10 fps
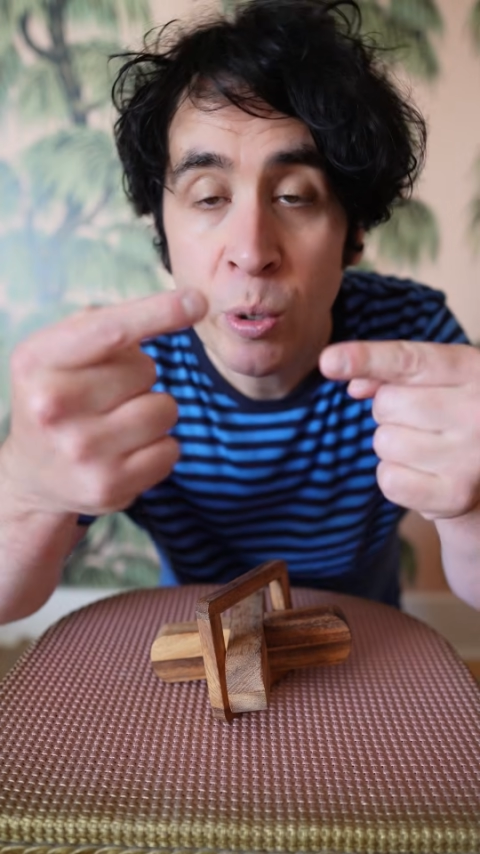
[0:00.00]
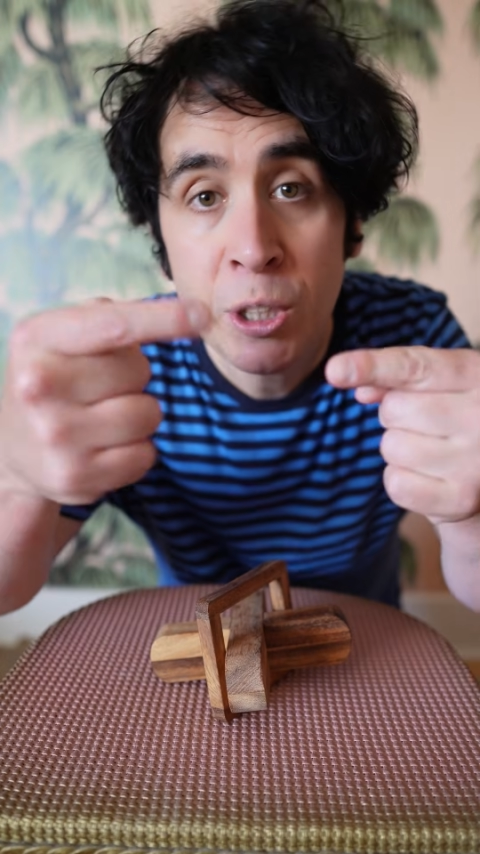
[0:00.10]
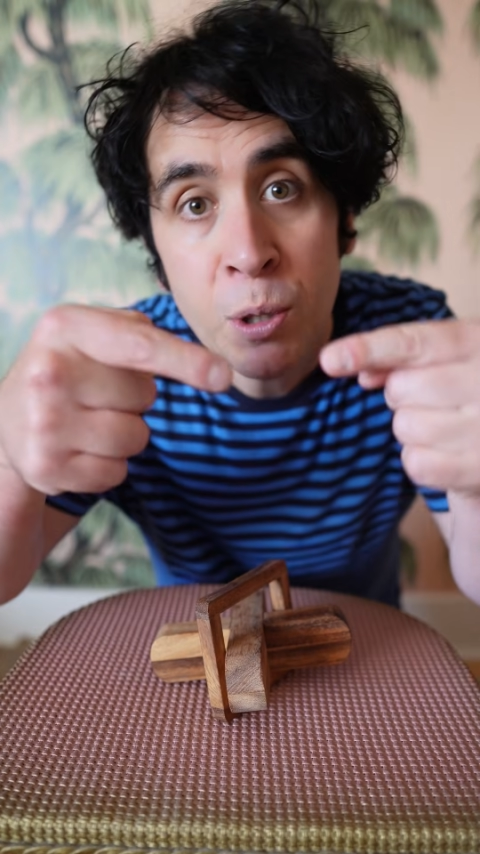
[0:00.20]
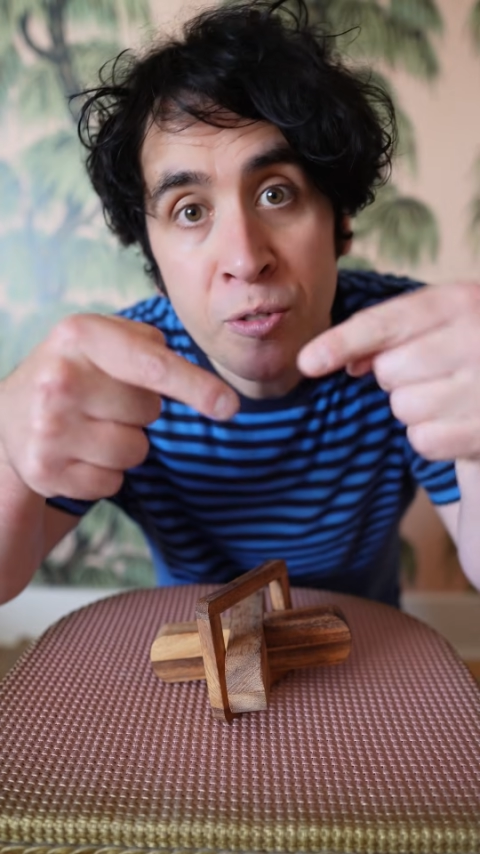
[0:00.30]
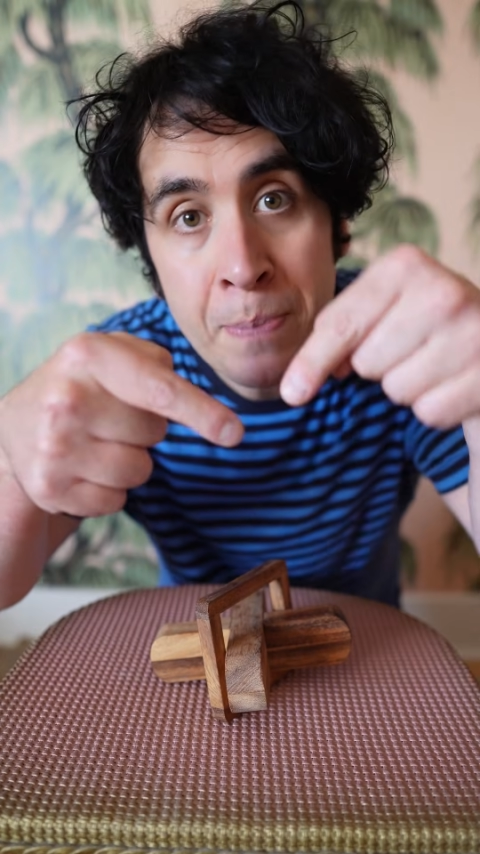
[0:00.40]

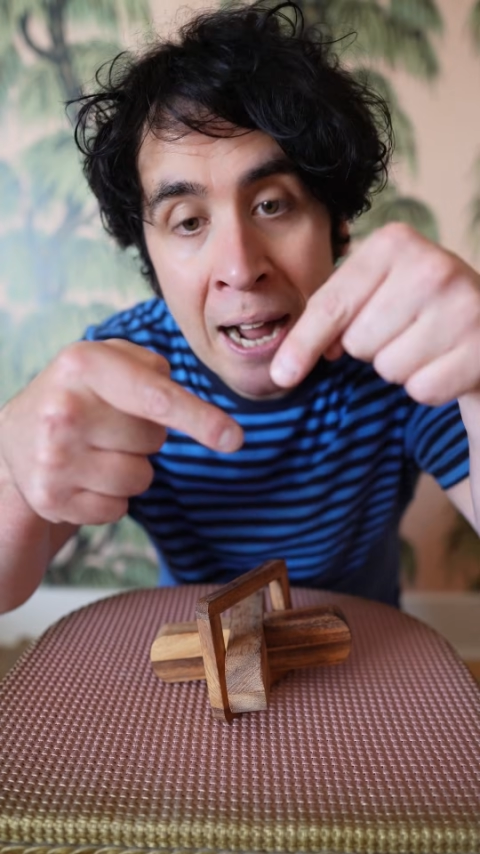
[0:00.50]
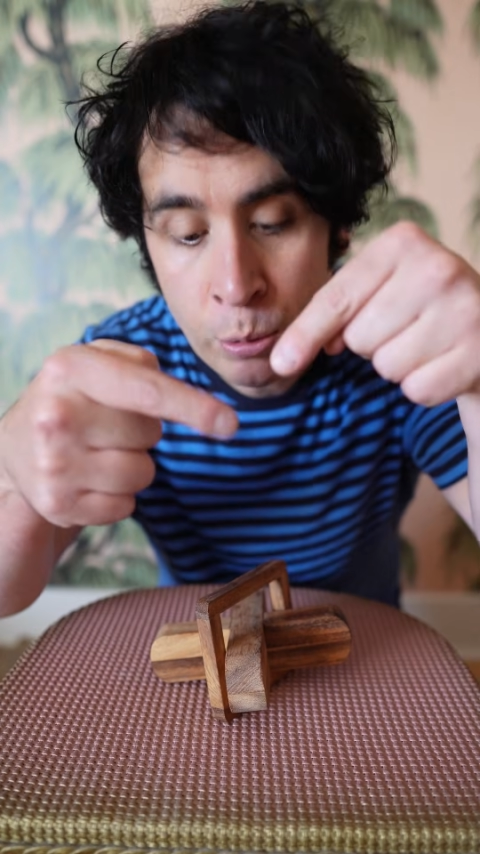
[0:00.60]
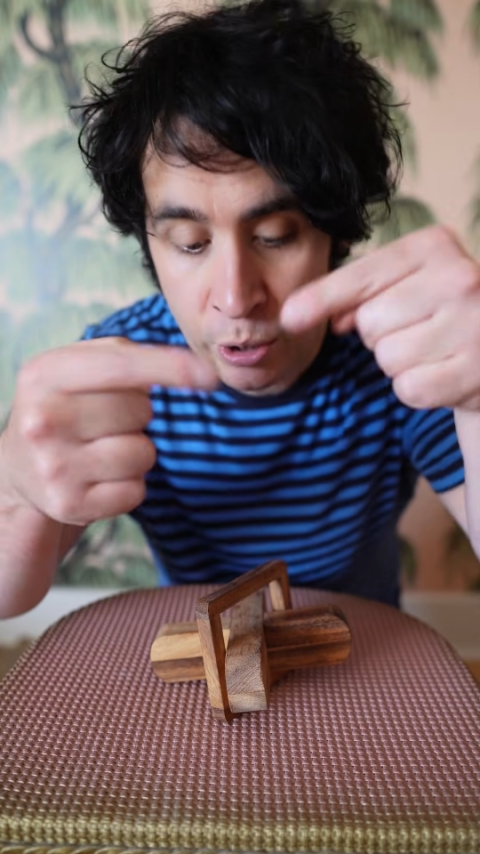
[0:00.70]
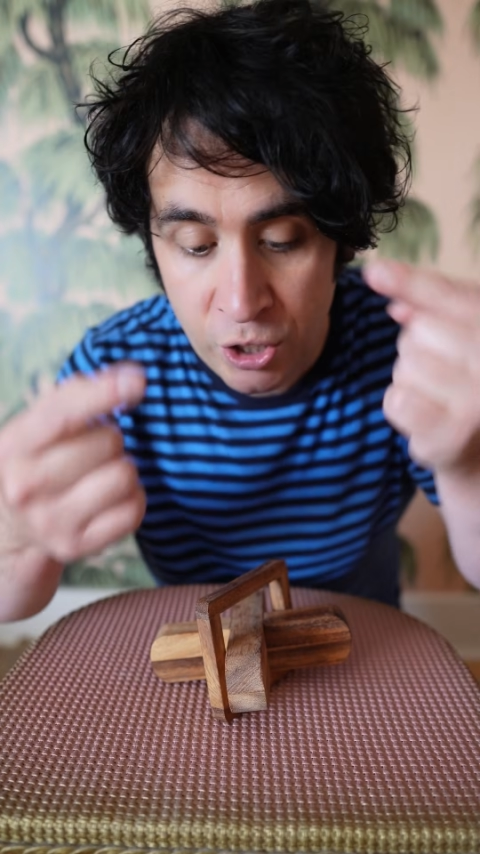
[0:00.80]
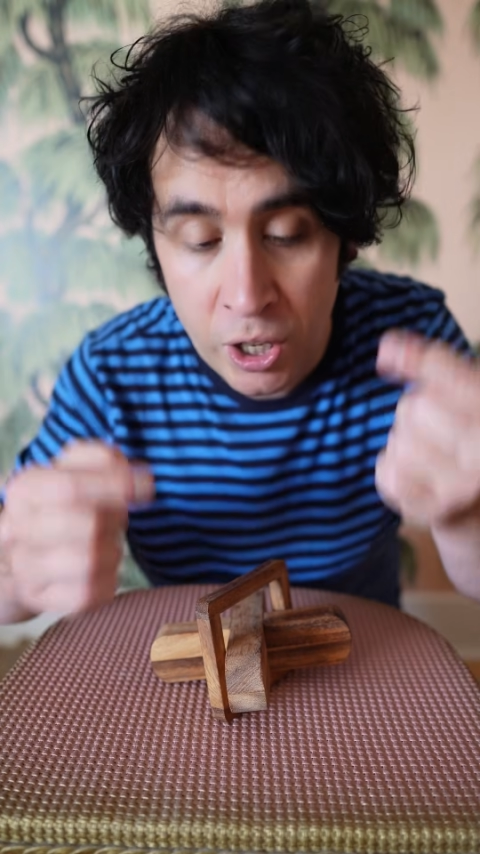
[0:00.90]
which move
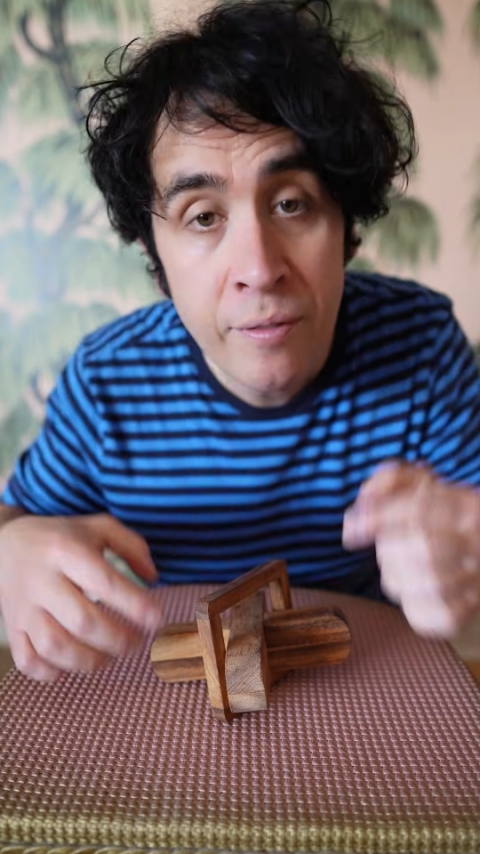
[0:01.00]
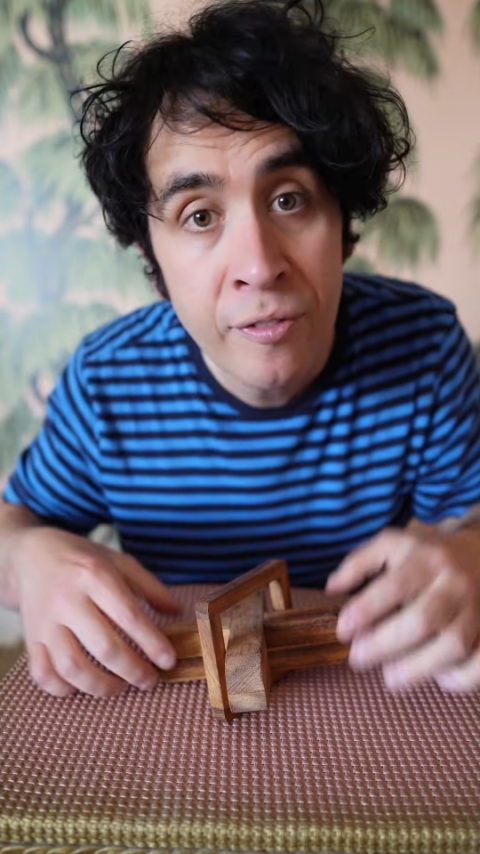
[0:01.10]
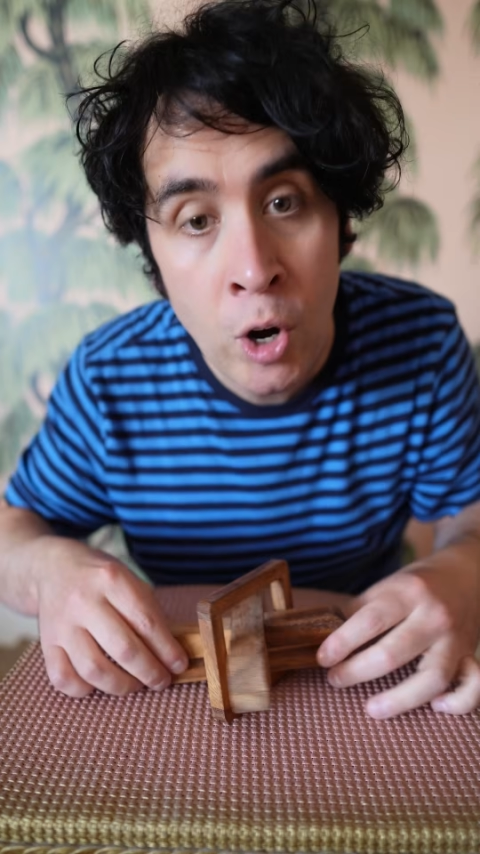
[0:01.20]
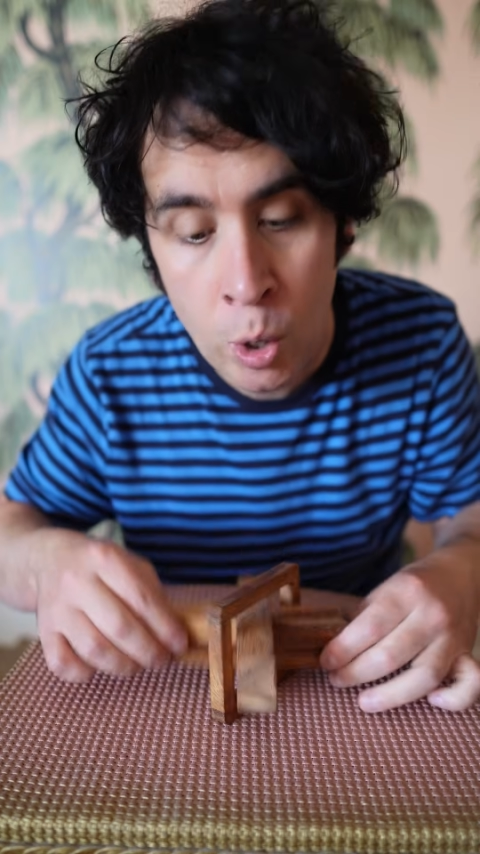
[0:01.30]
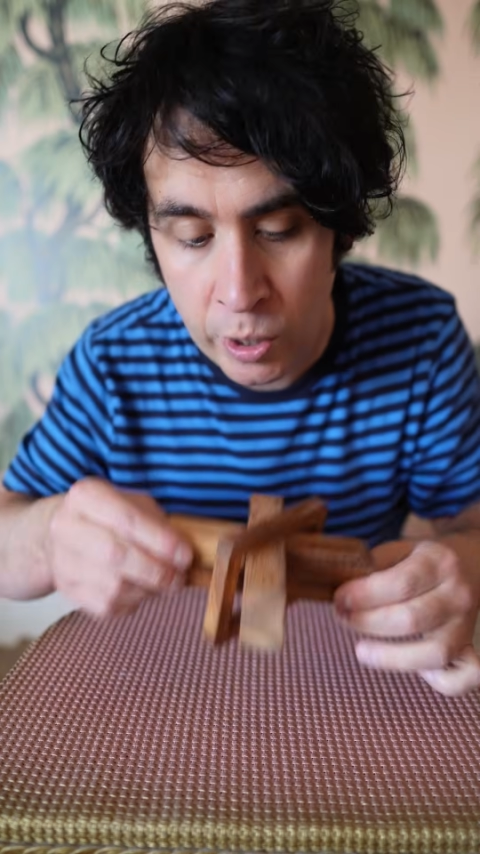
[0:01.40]
backwards and
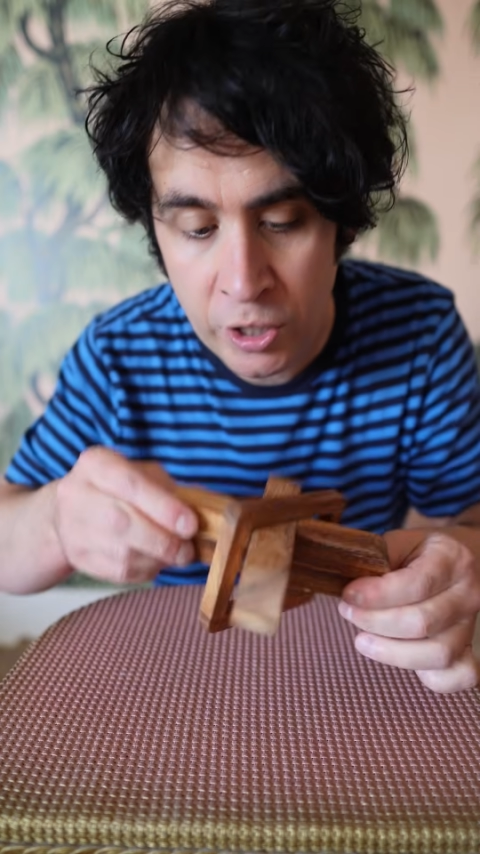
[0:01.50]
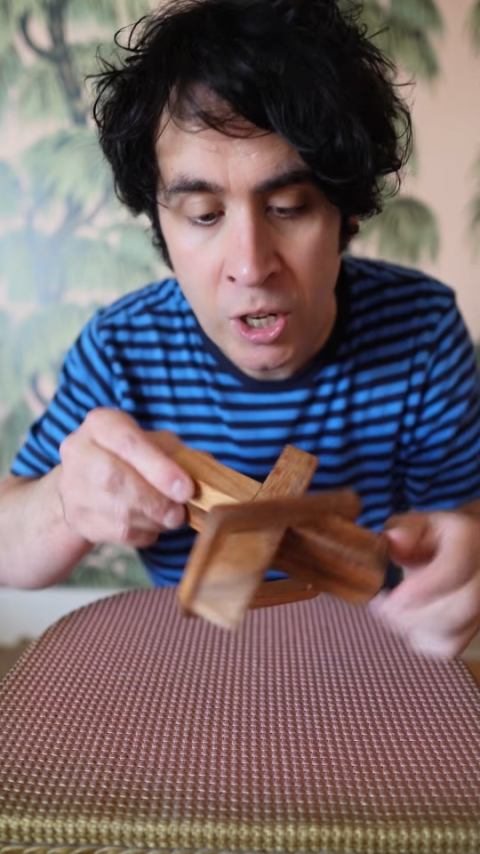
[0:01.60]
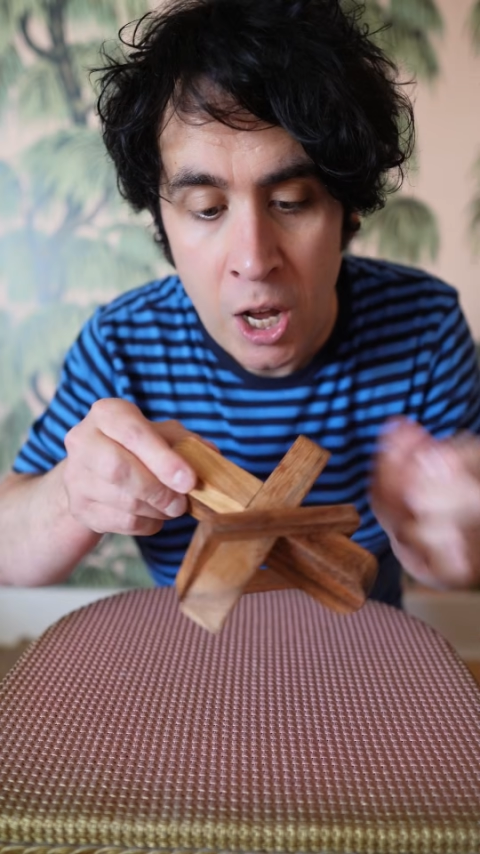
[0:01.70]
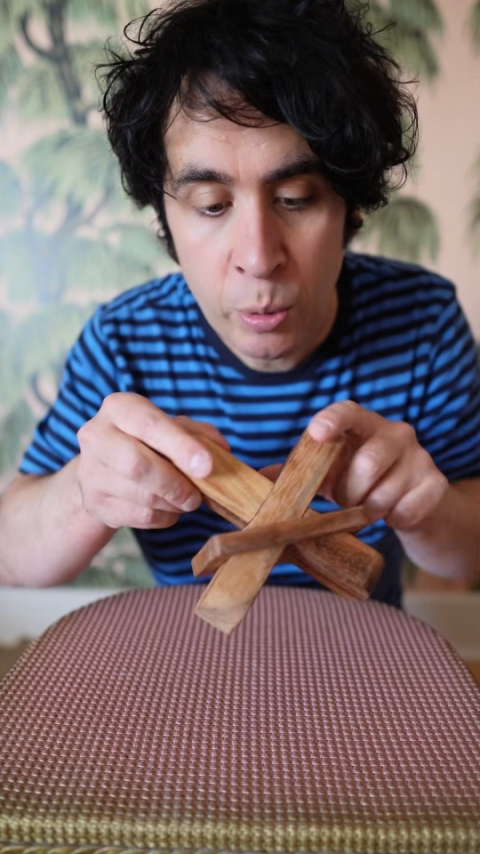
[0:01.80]
forwards,